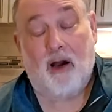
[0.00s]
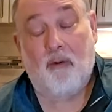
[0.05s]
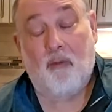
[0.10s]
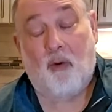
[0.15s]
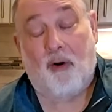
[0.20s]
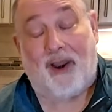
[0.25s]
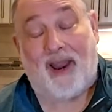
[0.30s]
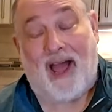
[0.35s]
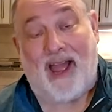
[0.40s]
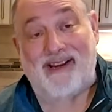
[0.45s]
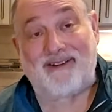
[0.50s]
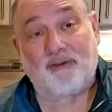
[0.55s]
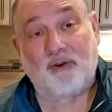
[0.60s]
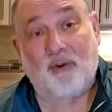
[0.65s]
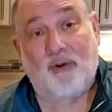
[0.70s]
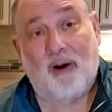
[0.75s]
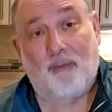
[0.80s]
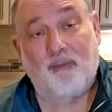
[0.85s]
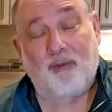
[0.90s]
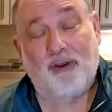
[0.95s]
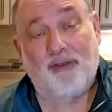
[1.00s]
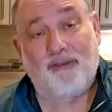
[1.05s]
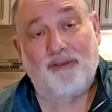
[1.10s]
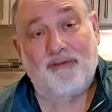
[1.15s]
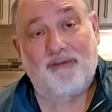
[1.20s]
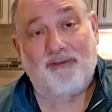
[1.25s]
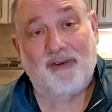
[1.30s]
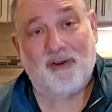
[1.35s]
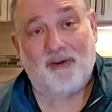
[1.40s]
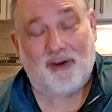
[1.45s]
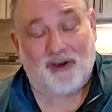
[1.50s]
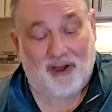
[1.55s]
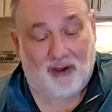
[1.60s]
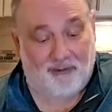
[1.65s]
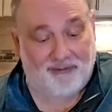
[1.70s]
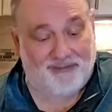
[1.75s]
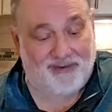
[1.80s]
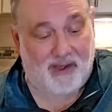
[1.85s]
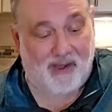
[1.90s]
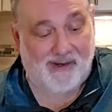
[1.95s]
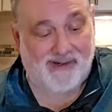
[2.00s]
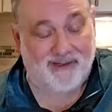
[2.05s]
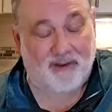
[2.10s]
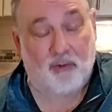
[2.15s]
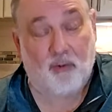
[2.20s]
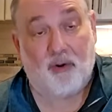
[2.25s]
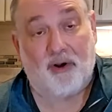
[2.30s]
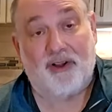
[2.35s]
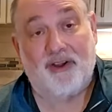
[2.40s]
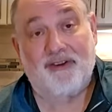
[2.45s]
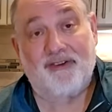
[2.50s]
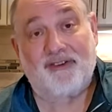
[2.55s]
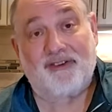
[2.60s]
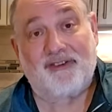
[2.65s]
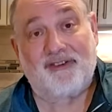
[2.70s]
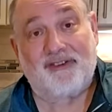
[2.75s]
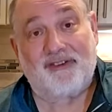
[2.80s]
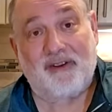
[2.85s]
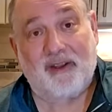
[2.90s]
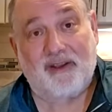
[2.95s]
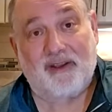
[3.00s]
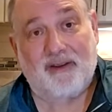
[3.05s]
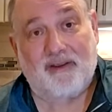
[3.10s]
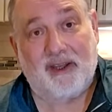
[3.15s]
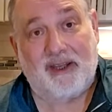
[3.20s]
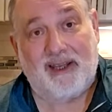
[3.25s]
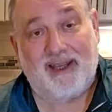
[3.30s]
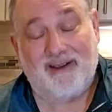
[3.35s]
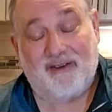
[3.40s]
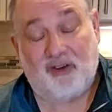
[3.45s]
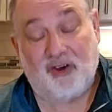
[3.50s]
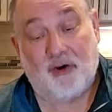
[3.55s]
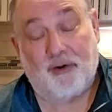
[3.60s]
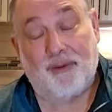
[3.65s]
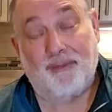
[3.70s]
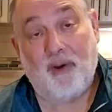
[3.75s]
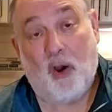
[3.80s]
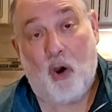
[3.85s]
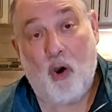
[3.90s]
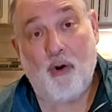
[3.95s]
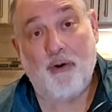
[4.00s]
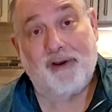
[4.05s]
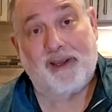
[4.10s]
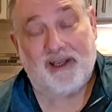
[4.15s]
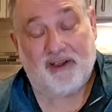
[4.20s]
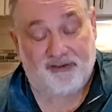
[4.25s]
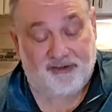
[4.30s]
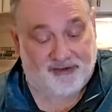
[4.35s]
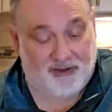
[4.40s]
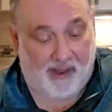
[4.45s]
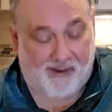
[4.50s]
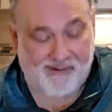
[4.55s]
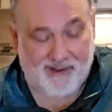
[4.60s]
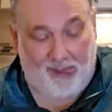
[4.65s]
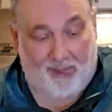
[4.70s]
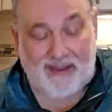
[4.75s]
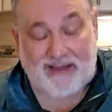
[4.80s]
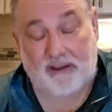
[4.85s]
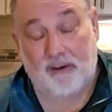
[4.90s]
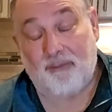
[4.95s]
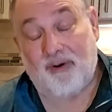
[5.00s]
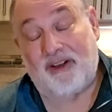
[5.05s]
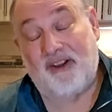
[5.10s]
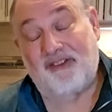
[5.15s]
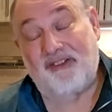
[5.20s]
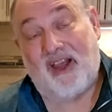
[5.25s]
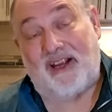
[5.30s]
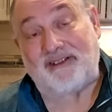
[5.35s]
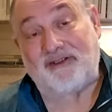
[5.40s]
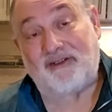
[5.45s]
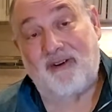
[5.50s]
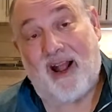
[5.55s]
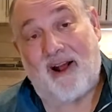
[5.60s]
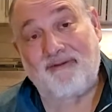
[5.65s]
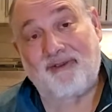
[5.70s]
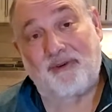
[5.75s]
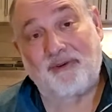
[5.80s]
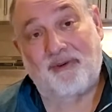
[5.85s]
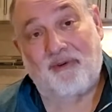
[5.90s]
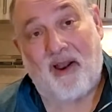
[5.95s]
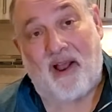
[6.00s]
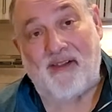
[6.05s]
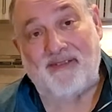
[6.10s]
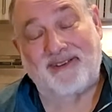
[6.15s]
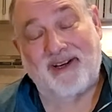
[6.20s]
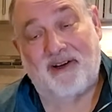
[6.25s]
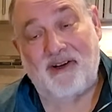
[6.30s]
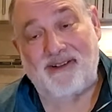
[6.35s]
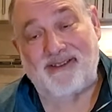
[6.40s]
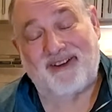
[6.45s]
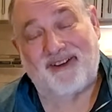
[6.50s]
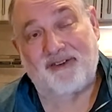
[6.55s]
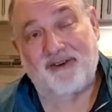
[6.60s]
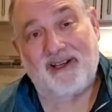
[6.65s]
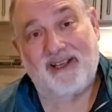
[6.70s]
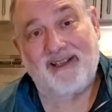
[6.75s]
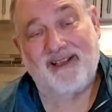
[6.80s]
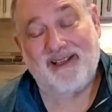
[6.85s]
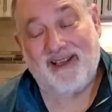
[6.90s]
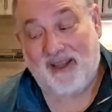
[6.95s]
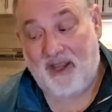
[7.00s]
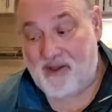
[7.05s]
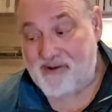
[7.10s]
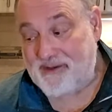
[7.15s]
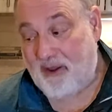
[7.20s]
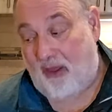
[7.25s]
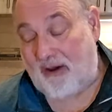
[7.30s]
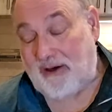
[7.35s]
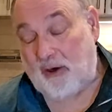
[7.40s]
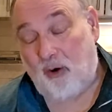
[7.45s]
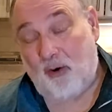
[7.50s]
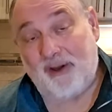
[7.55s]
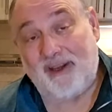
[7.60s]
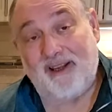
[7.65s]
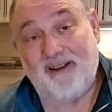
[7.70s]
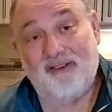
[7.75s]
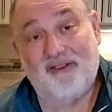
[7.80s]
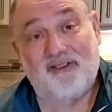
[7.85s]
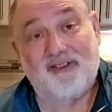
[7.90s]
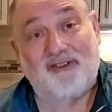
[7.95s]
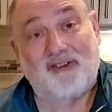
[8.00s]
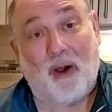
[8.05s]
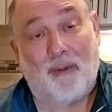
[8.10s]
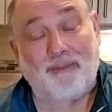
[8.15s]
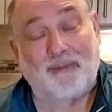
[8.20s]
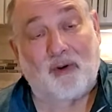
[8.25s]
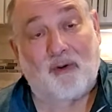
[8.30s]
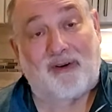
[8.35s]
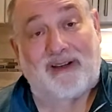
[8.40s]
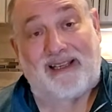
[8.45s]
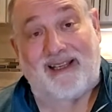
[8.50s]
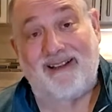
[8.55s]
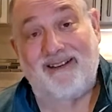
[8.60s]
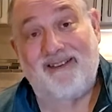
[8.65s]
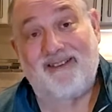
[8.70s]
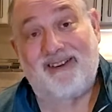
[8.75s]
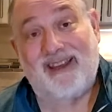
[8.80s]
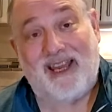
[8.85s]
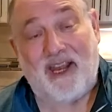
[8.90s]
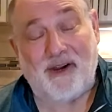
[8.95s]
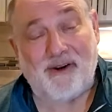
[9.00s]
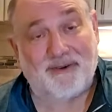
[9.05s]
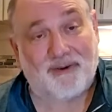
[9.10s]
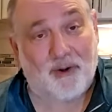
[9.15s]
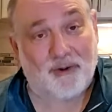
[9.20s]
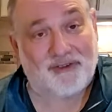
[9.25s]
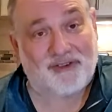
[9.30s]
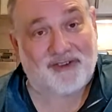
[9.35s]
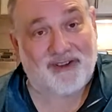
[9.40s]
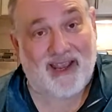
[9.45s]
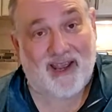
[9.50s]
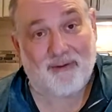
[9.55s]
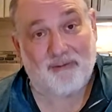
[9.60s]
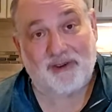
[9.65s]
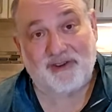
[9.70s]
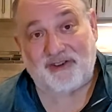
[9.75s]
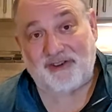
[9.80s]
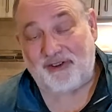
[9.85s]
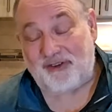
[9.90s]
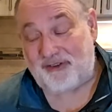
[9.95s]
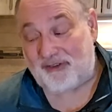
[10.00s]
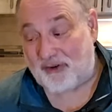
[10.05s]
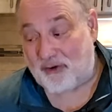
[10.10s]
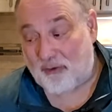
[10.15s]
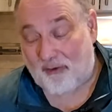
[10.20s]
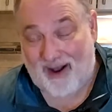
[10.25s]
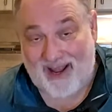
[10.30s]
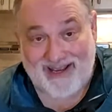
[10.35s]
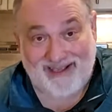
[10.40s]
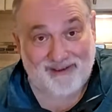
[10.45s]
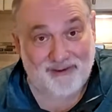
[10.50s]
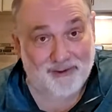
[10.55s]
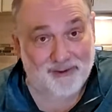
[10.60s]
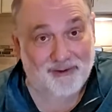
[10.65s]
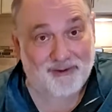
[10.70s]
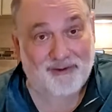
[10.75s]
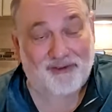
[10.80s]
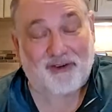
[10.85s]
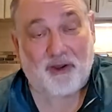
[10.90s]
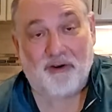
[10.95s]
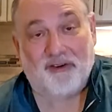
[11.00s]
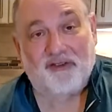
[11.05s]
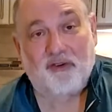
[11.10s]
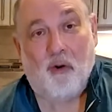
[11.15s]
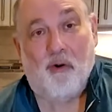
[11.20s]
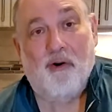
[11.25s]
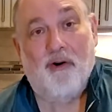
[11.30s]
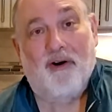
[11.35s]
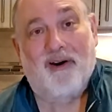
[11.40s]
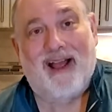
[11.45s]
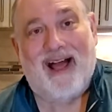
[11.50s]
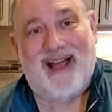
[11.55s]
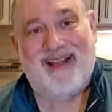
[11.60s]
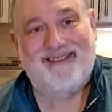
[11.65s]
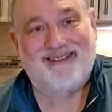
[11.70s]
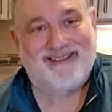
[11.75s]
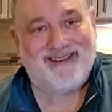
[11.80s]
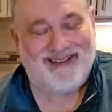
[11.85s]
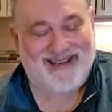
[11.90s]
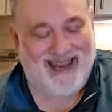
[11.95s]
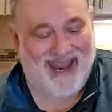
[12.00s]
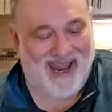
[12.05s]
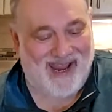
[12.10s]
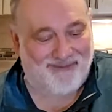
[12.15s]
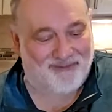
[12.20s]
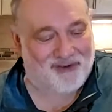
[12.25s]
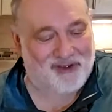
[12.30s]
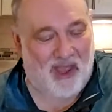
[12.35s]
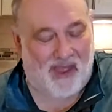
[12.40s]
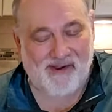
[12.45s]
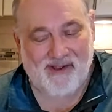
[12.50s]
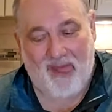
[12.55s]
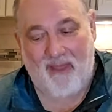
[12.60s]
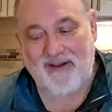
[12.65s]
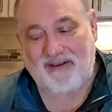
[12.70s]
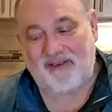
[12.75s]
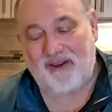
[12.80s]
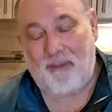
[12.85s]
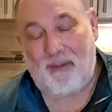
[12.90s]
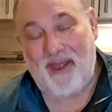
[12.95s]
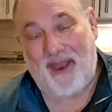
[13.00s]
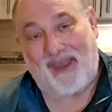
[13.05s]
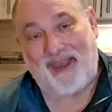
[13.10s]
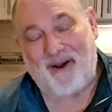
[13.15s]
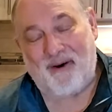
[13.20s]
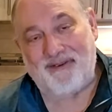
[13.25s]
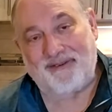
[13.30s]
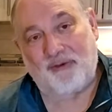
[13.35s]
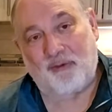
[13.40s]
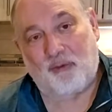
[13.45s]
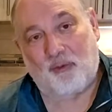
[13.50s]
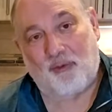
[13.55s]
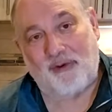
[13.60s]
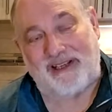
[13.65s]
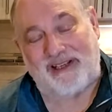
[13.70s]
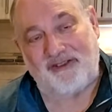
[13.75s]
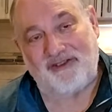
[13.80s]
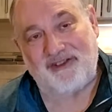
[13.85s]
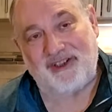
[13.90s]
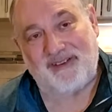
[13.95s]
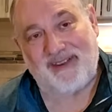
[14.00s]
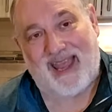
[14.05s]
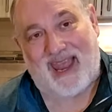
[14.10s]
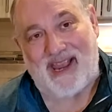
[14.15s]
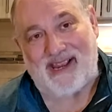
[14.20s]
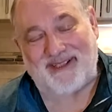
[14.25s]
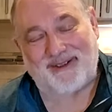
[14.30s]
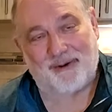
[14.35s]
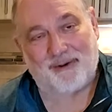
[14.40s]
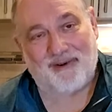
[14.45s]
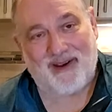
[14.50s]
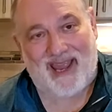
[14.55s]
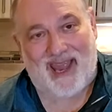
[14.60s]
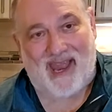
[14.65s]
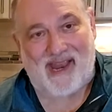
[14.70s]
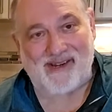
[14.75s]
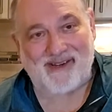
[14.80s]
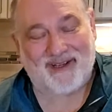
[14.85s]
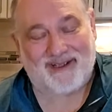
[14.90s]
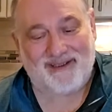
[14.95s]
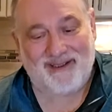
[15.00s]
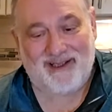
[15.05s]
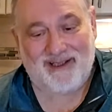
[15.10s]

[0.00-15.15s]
What I grew up with in Philadelphia was the term hoagies. But as I traveled around the country, hoagies, submarines, hero sandwiches, grinders, there's all kinds of names depending on the region that you're in